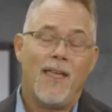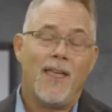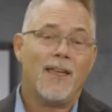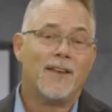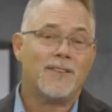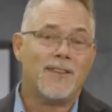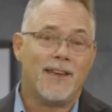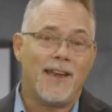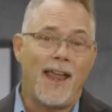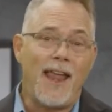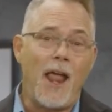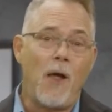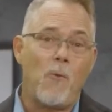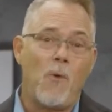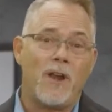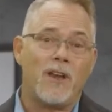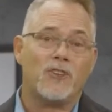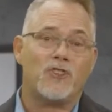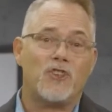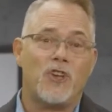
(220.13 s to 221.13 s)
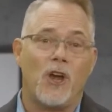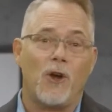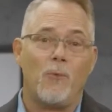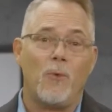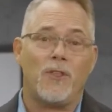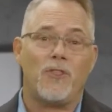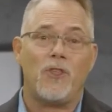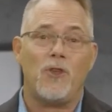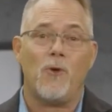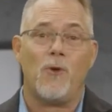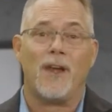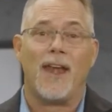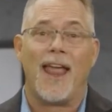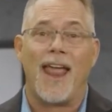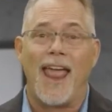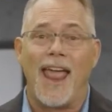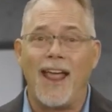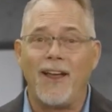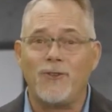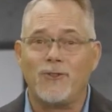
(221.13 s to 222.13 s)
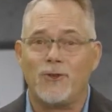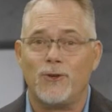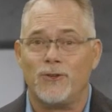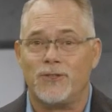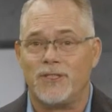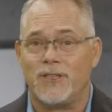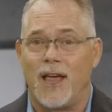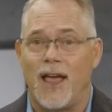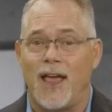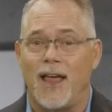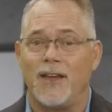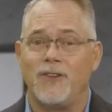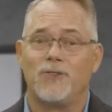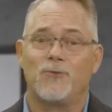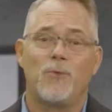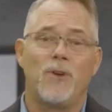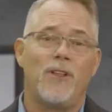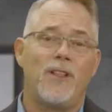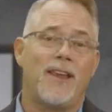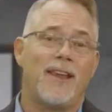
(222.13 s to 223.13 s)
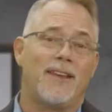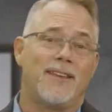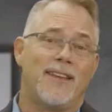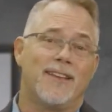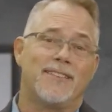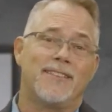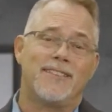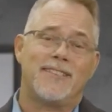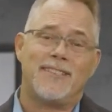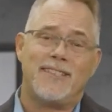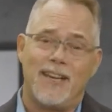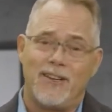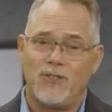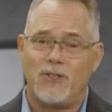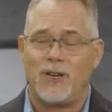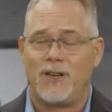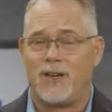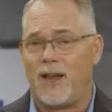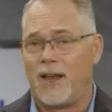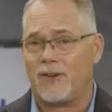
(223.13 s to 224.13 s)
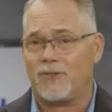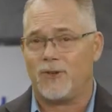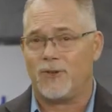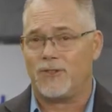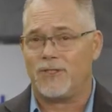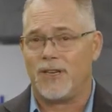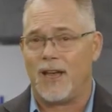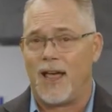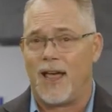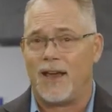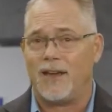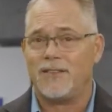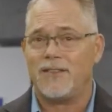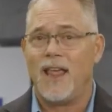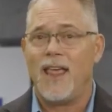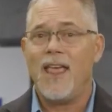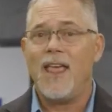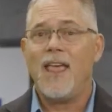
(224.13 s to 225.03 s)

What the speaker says: And today I want to share with you an exercise, really a decision exercise